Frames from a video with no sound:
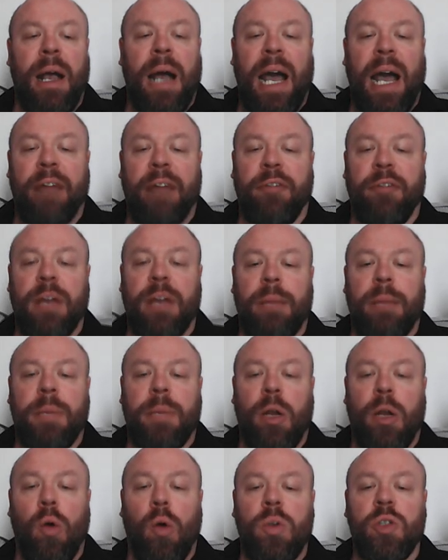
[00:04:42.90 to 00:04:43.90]
Africa,
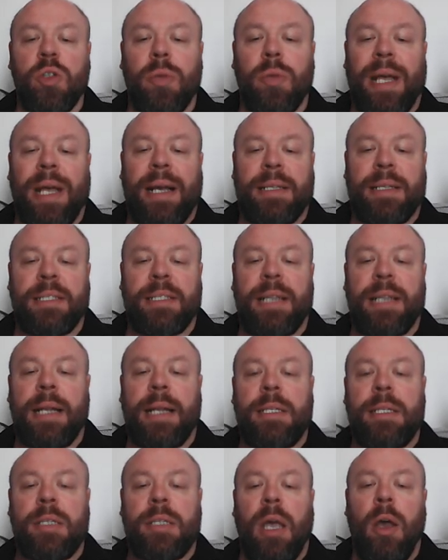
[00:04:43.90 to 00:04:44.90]
but also that
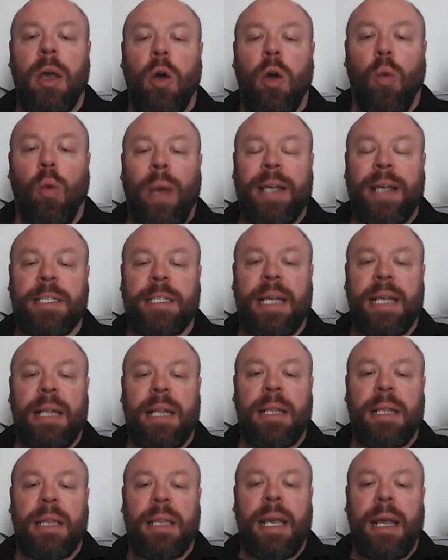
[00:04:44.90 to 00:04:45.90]
extends west
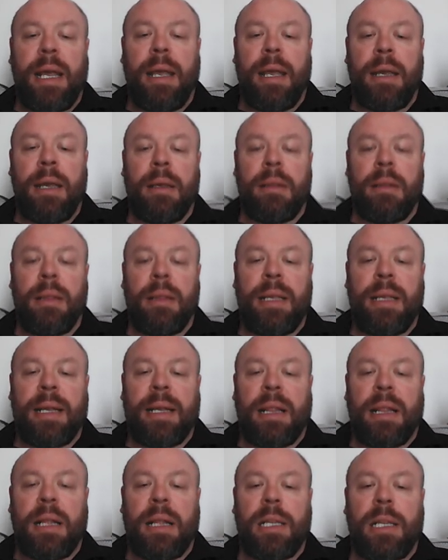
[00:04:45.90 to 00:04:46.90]
into the
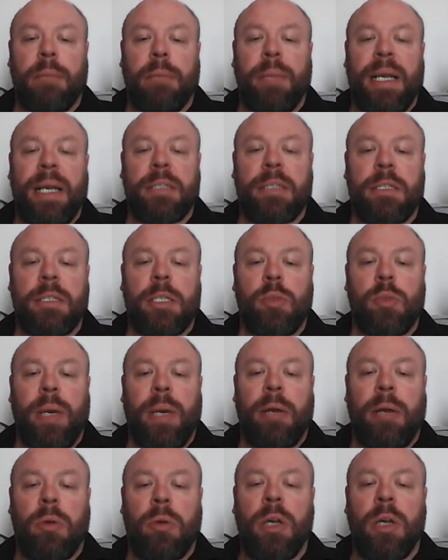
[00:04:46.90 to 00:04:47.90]
Atlantic basin as
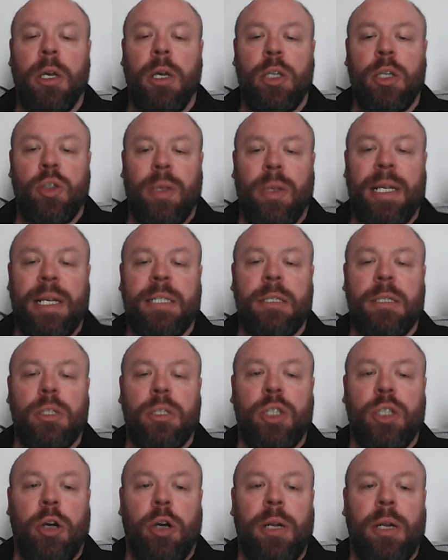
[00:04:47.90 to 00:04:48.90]
well. So this
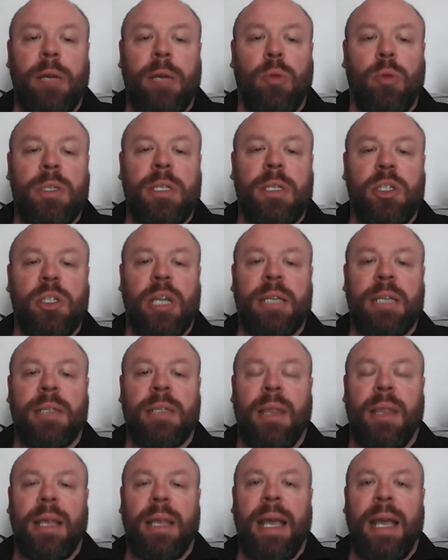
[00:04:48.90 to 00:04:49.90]
certainly would suggest
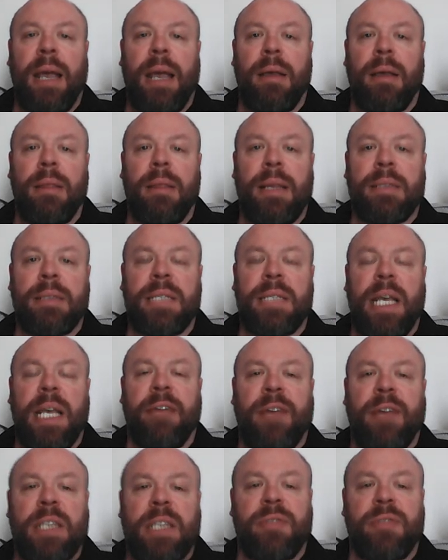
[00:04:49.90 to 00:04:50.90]
that the
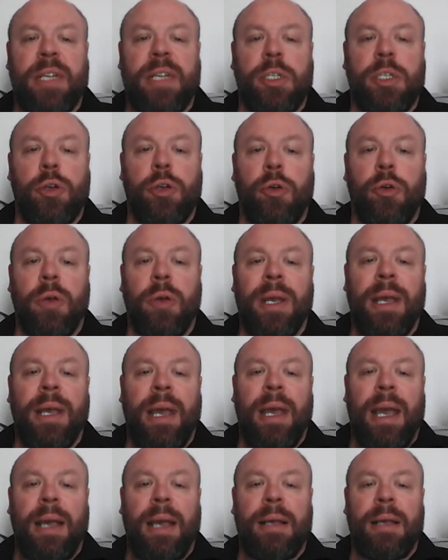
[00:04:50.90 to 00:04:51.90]
CFSV2
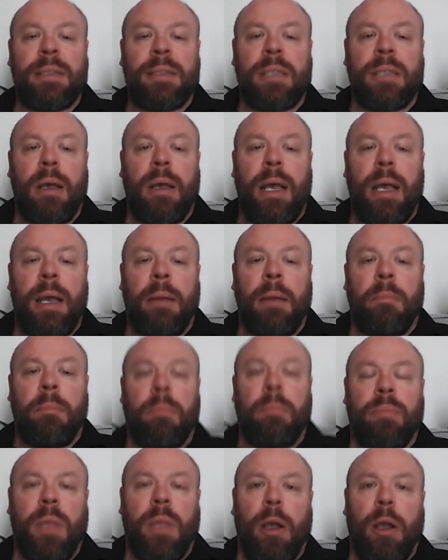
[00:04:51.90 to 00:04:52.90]
is
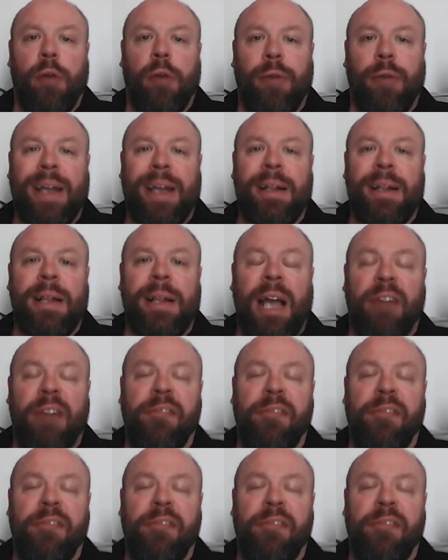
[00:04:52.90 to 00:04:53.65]
creating a